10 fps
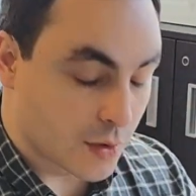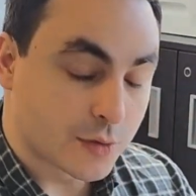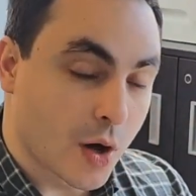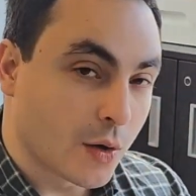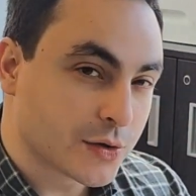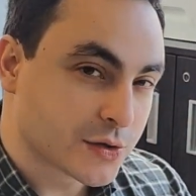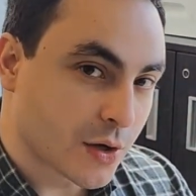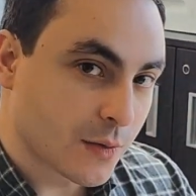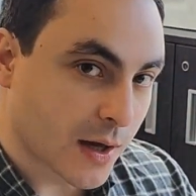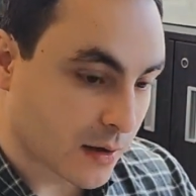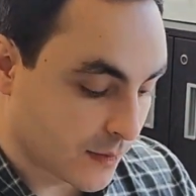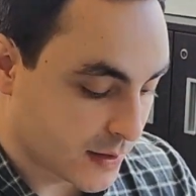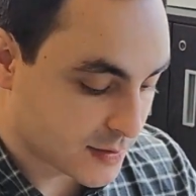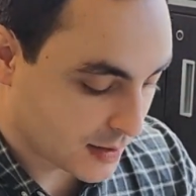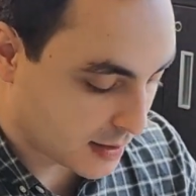Note also that
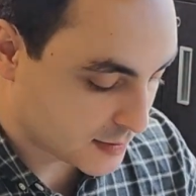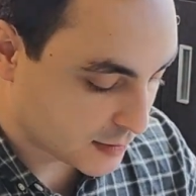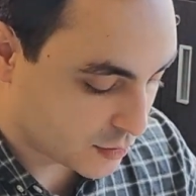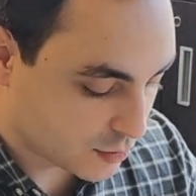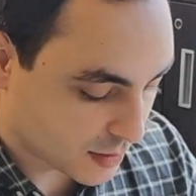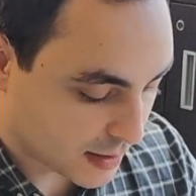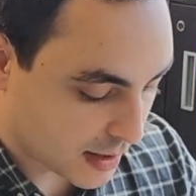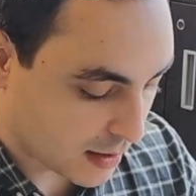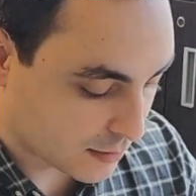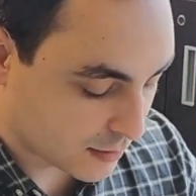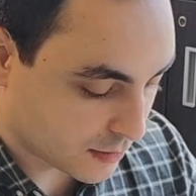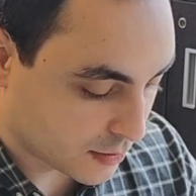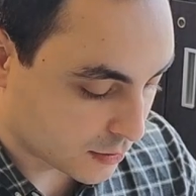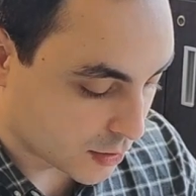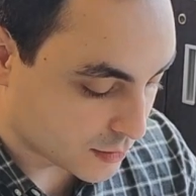this takes into account
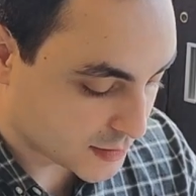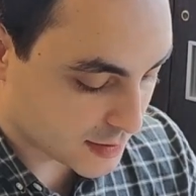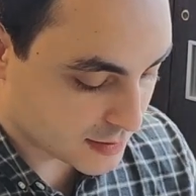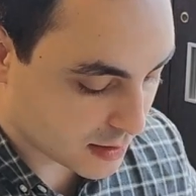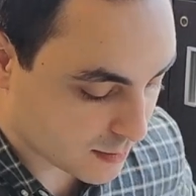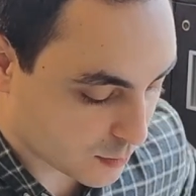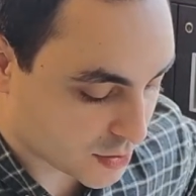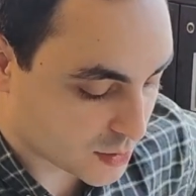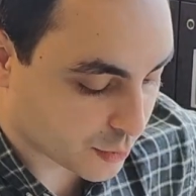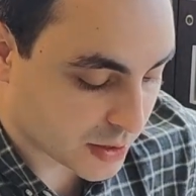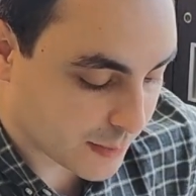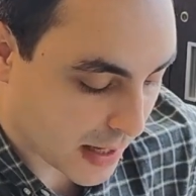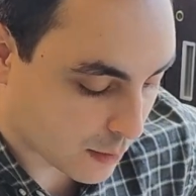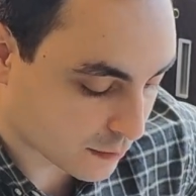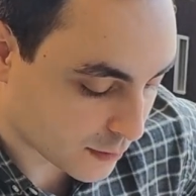the note system, which is pretty
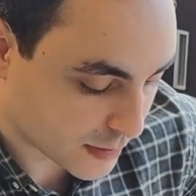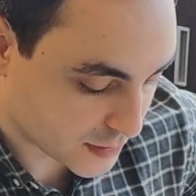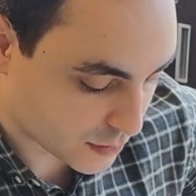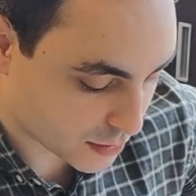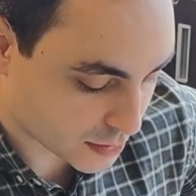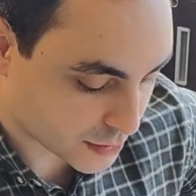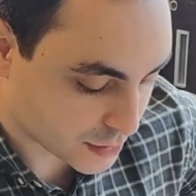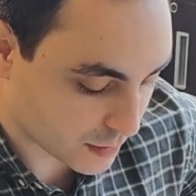powerful in Circular.